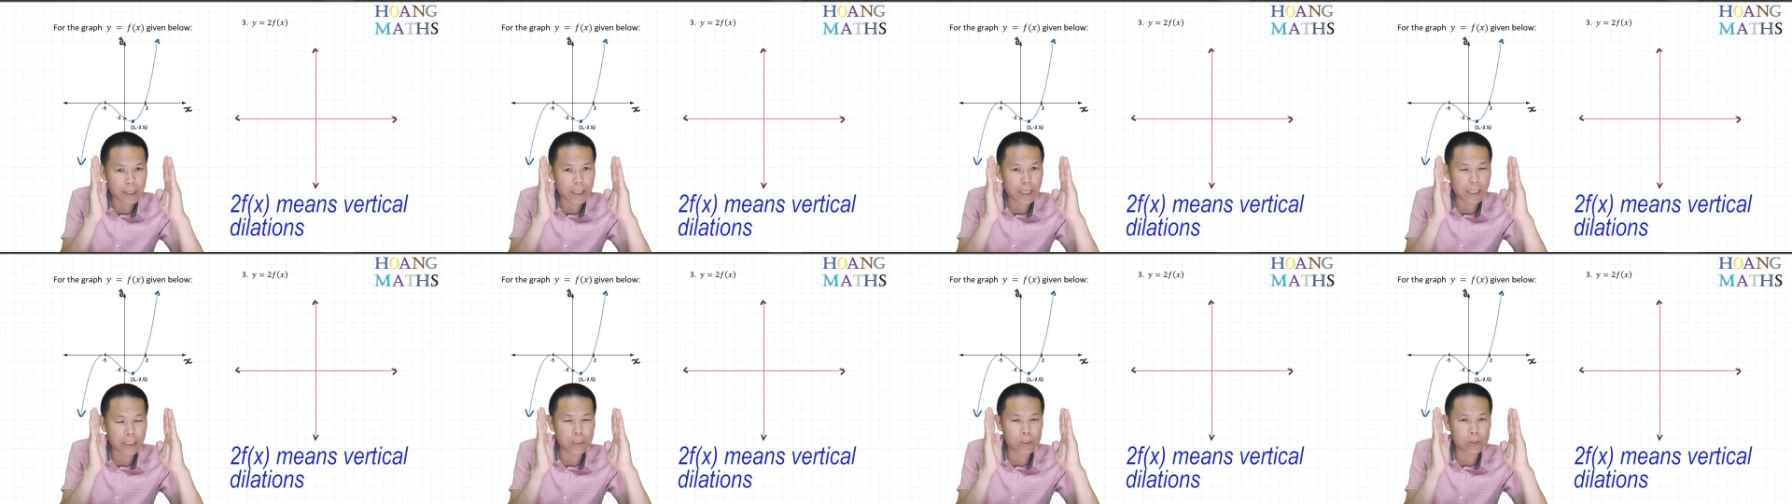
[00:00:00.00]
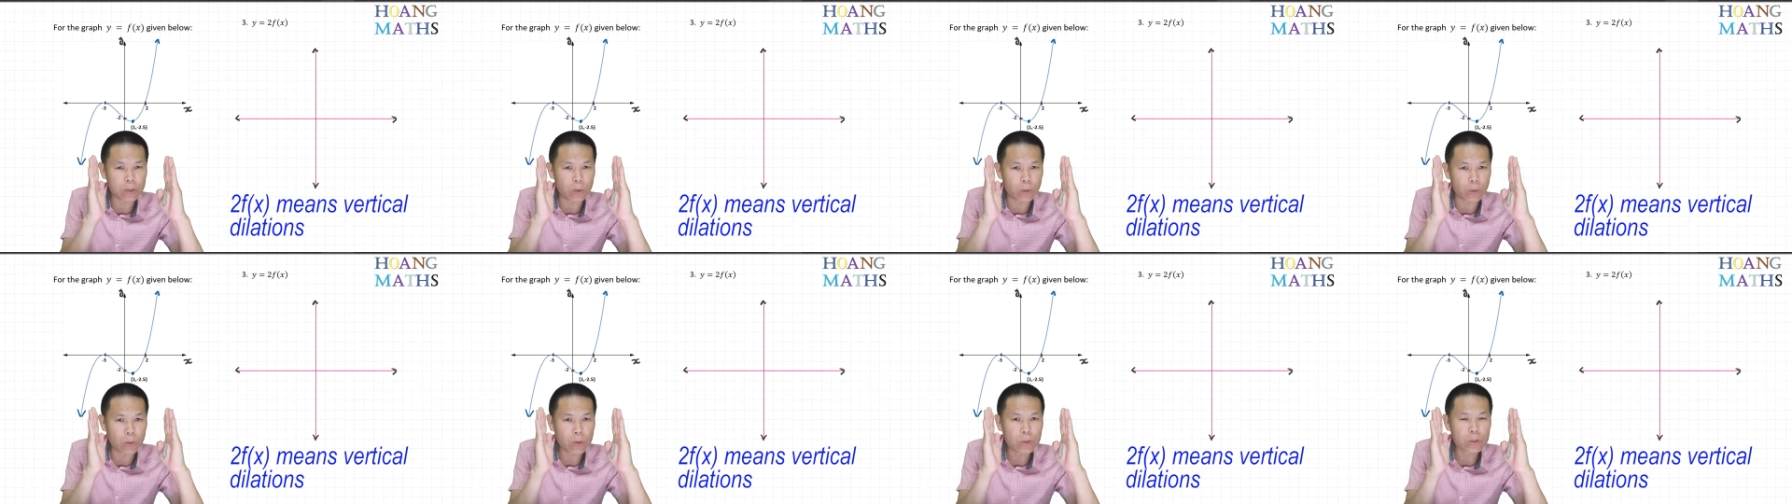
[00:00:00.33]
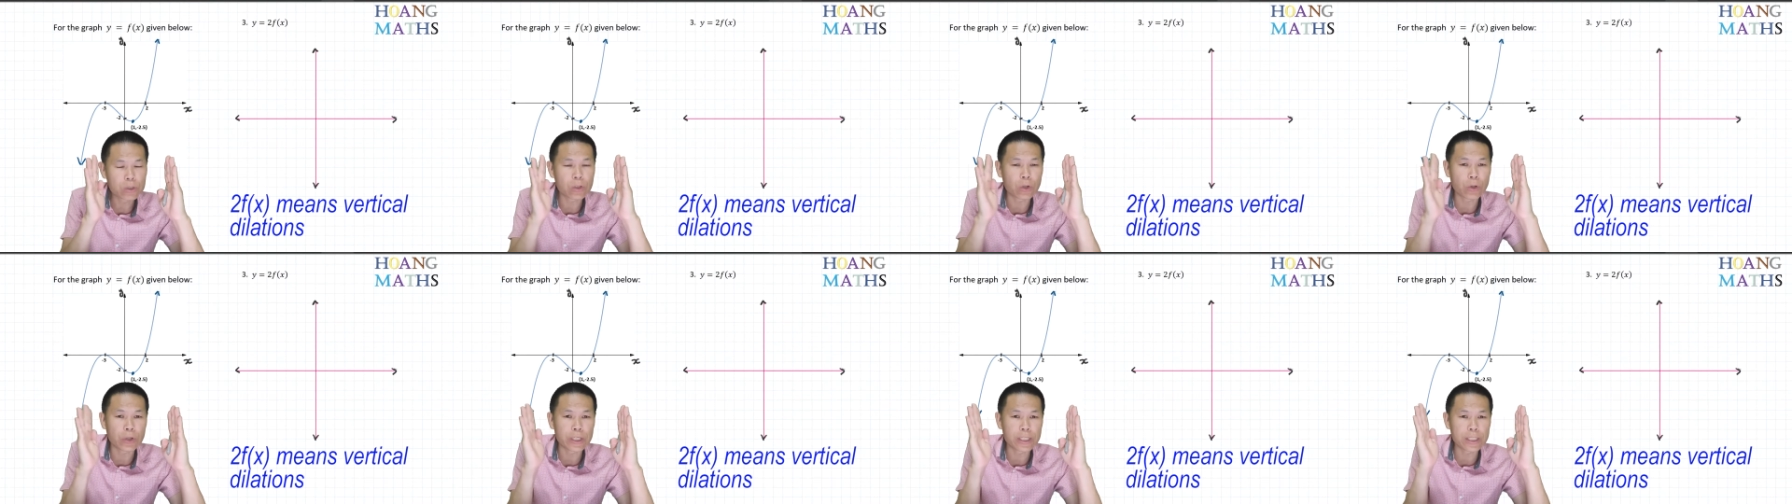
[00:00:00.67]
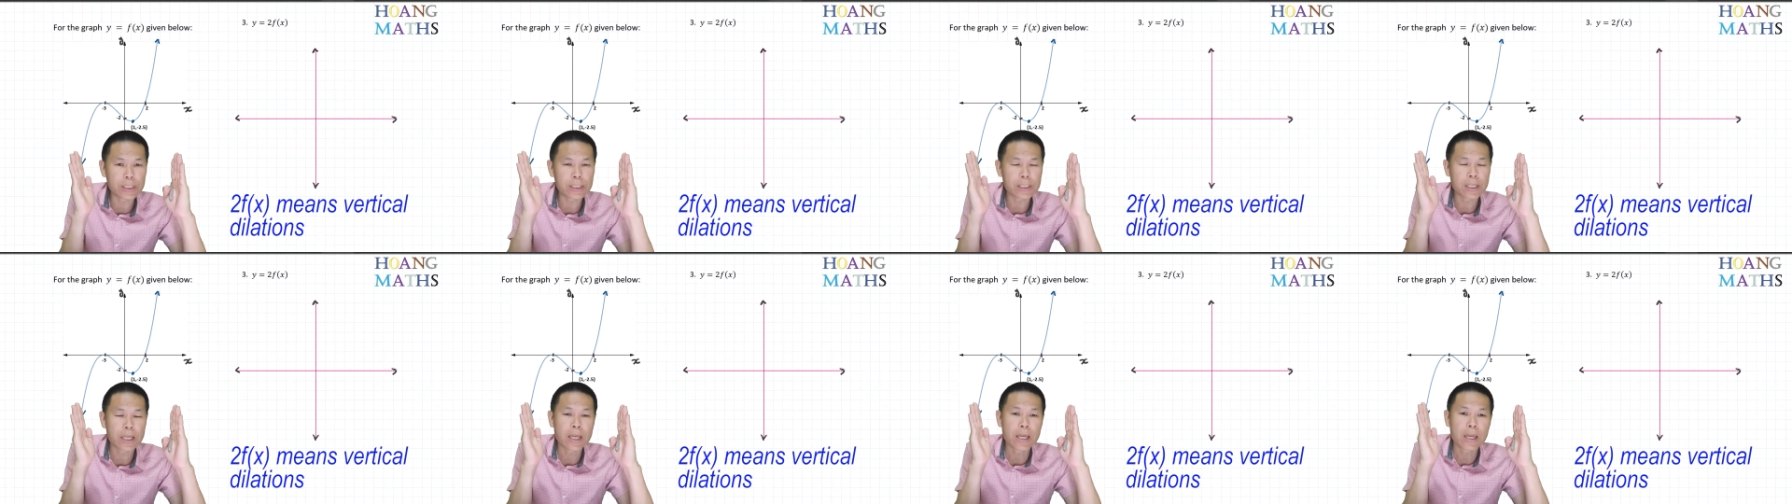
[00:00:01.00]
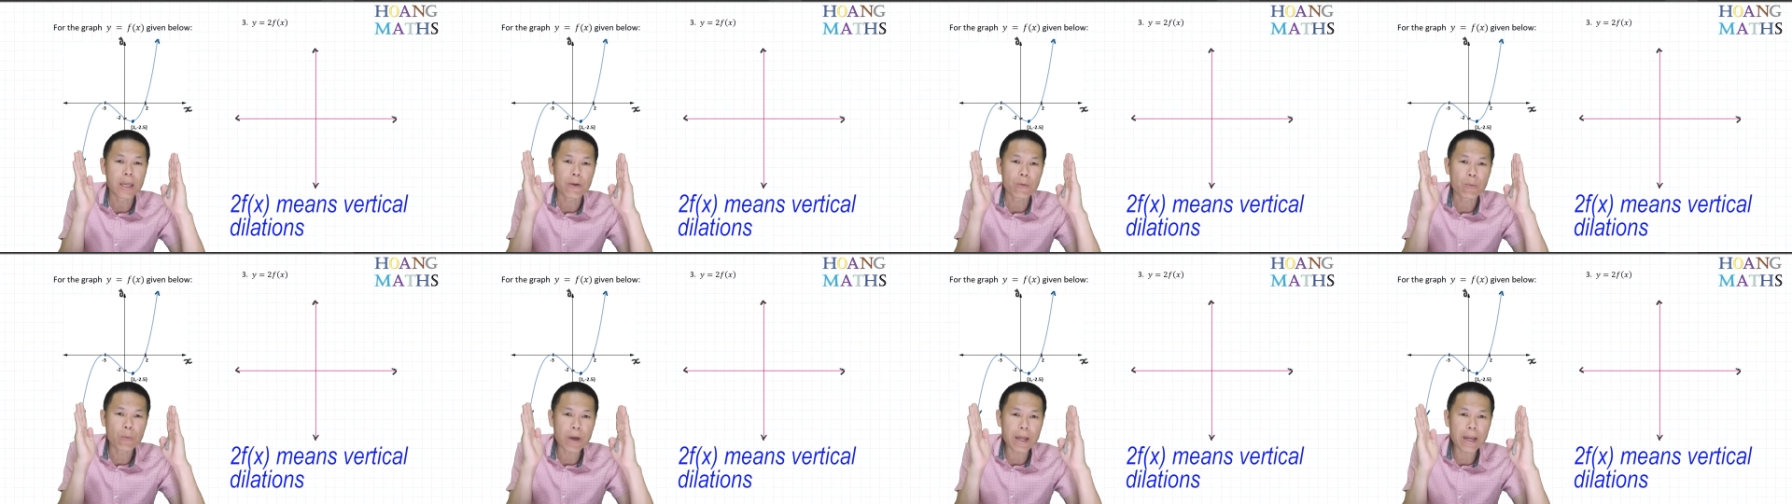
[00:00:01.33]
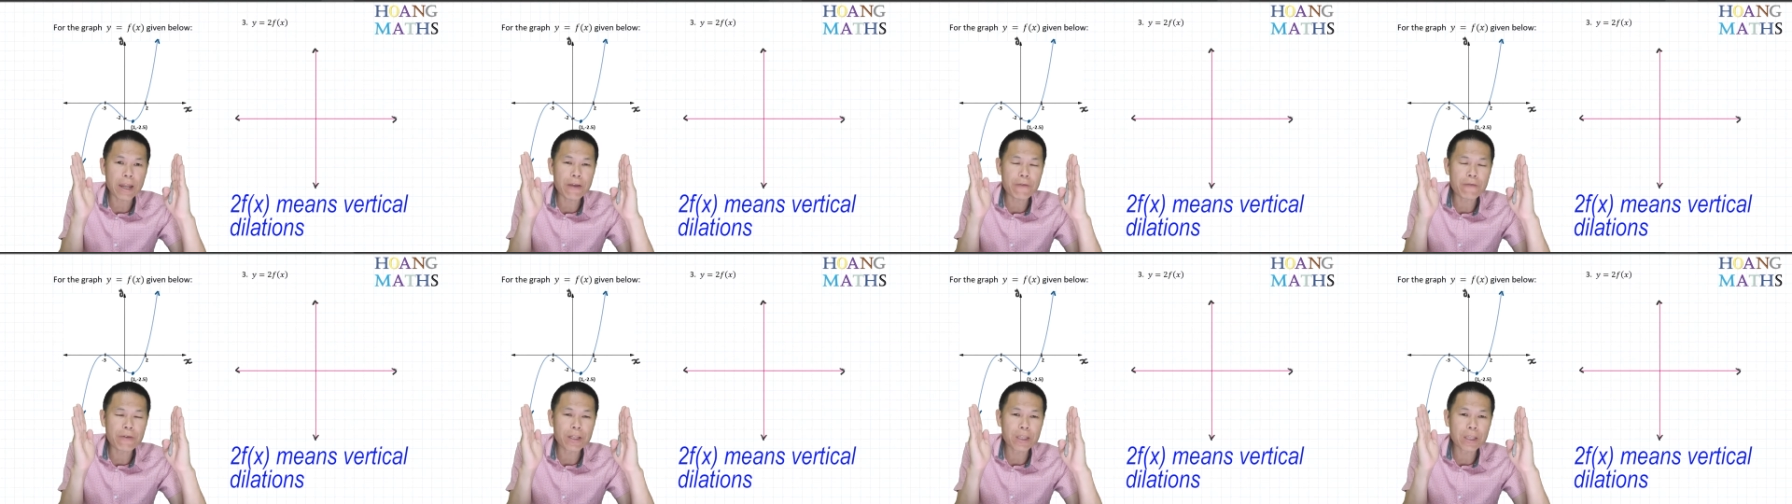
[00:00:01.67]
That's all. So it's
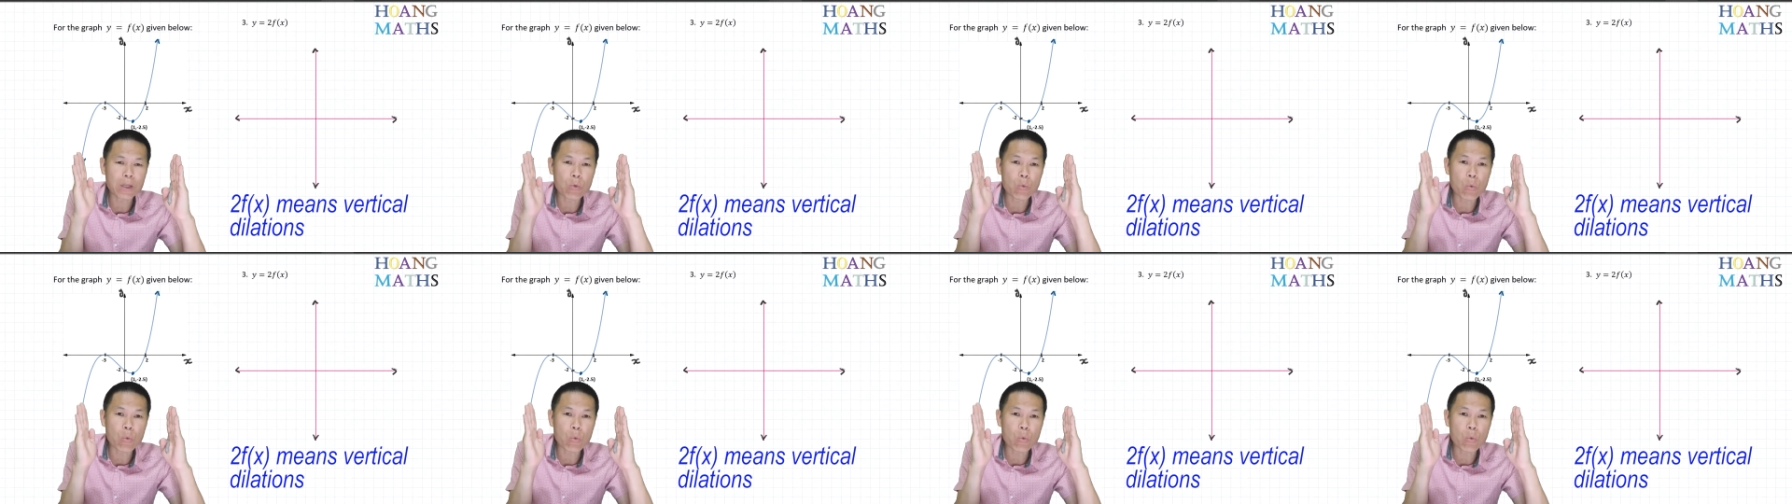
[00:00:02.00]
whatever the